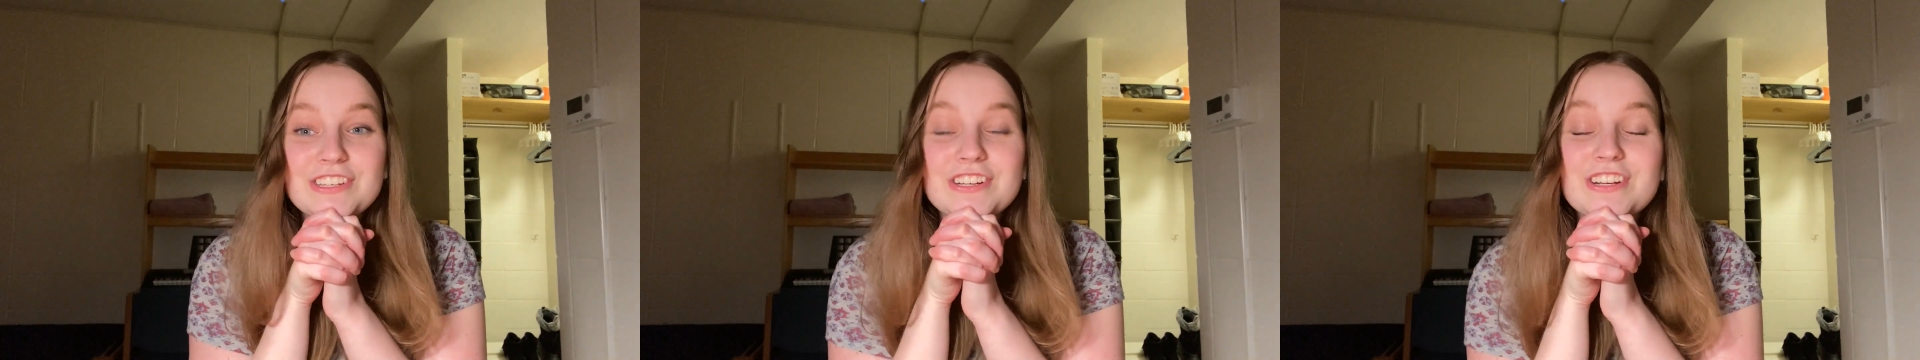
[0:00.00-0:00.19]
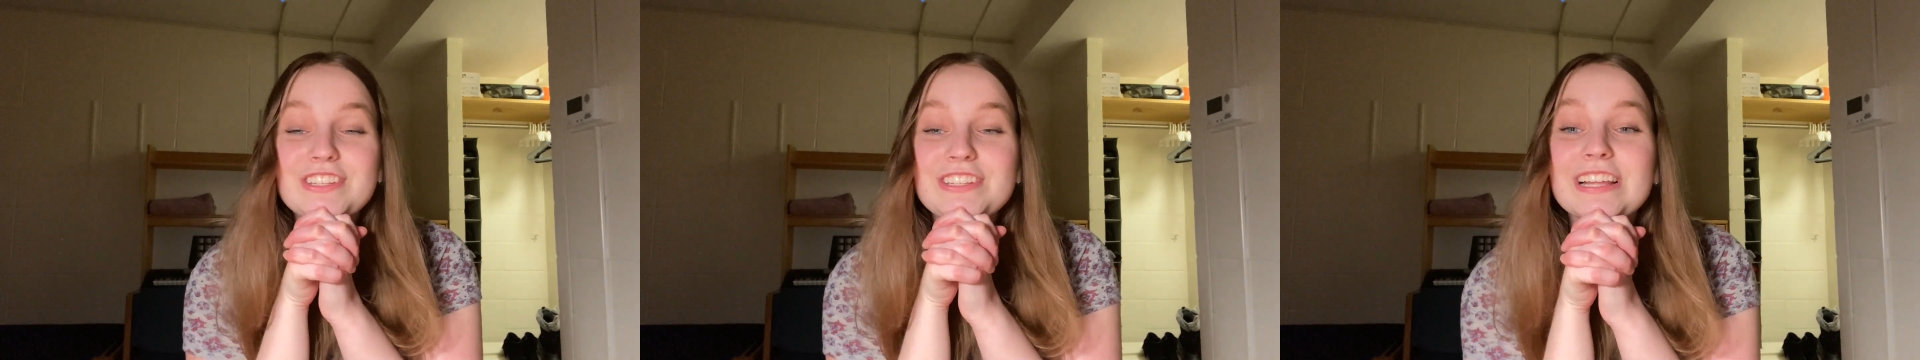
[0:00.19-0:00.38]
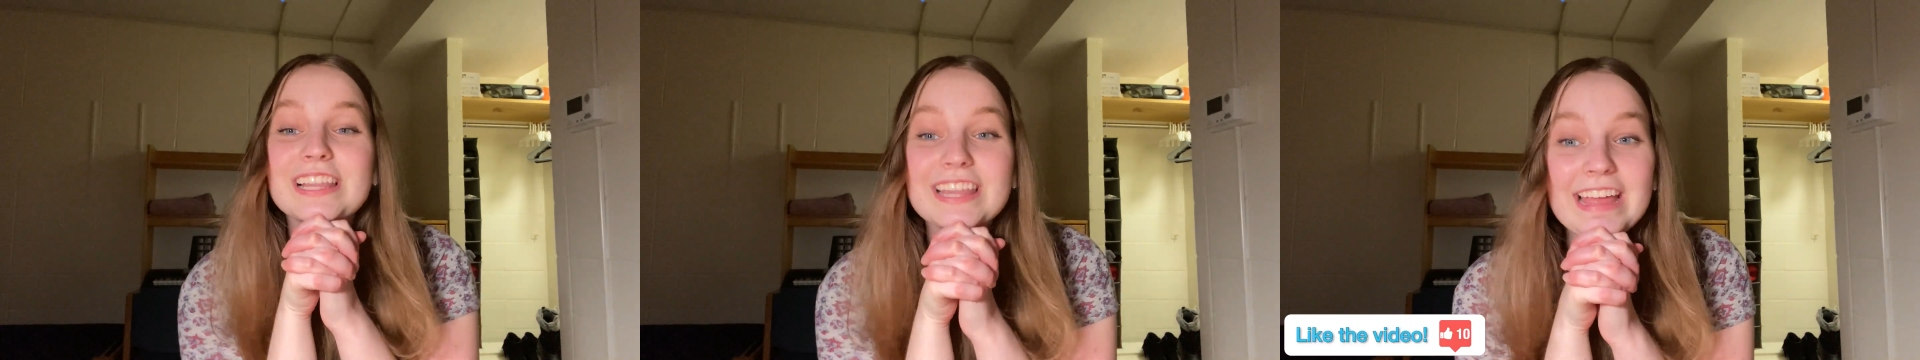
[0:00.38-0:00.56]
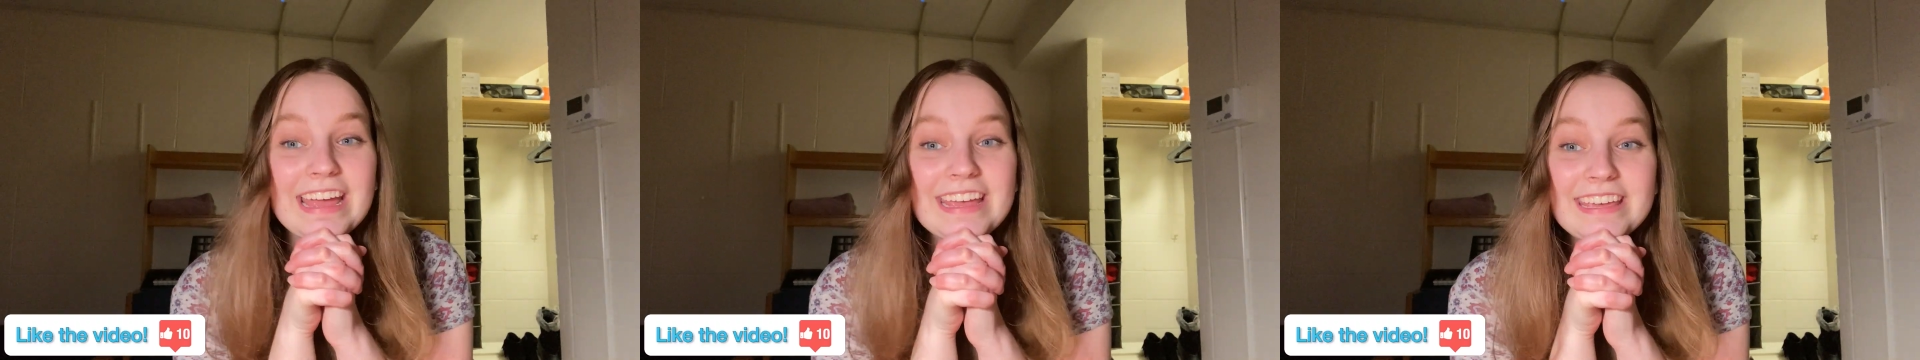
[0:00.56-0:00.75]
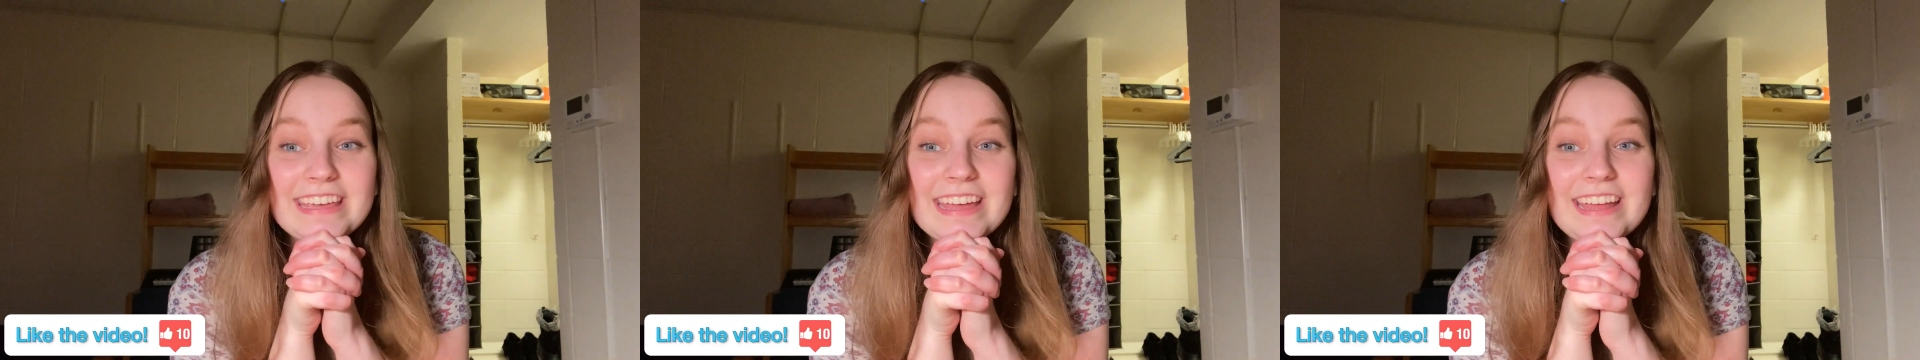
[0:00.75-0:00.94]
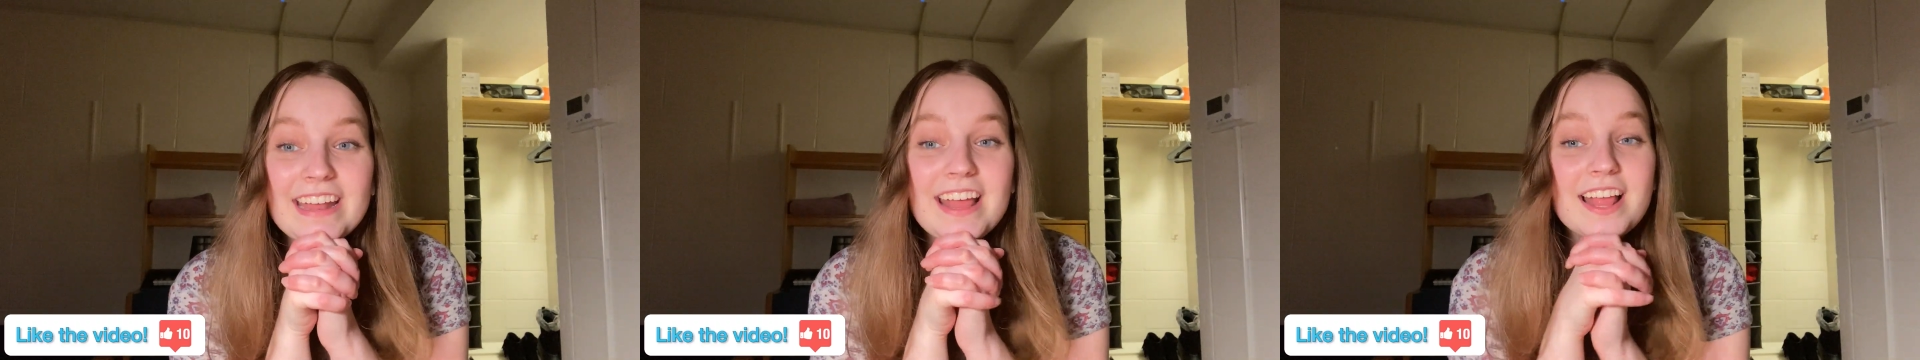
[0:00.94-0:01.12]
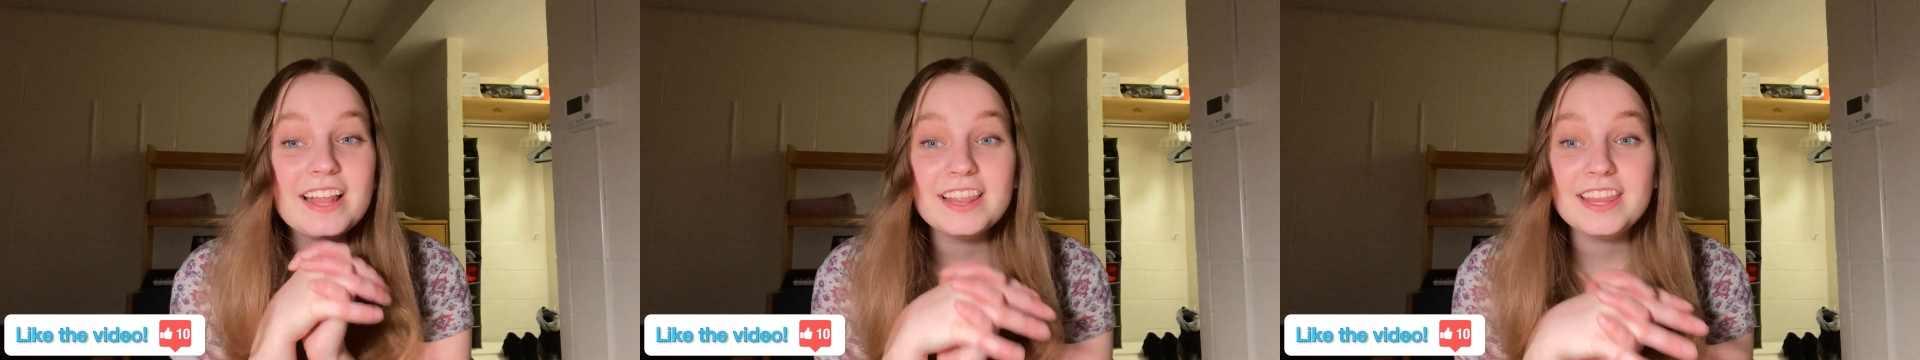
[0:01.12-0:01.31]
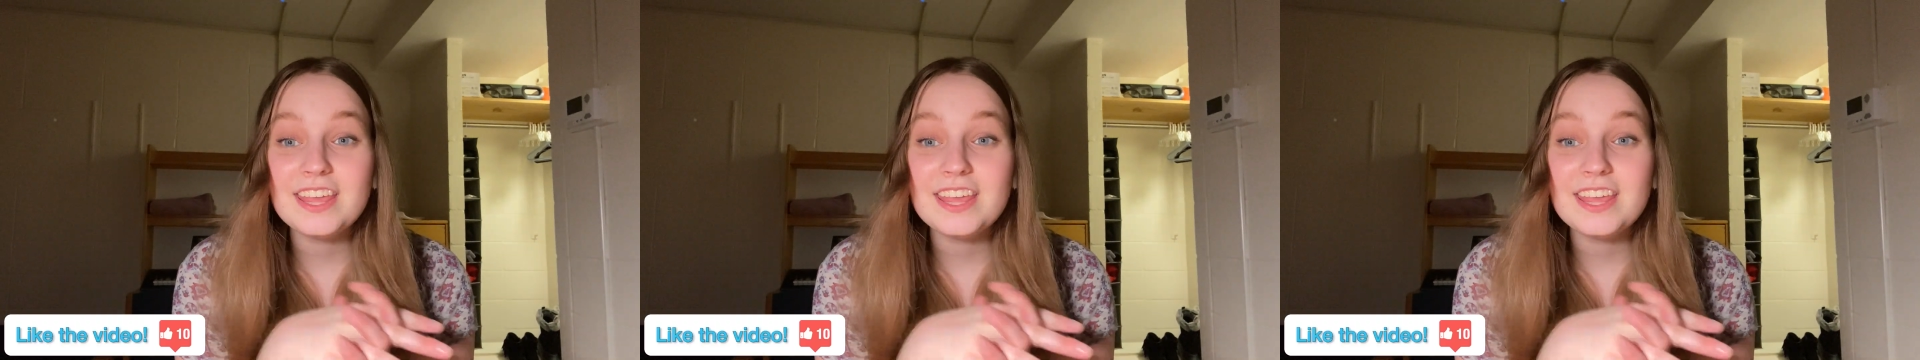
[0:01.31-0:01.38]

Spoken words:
sure to like it,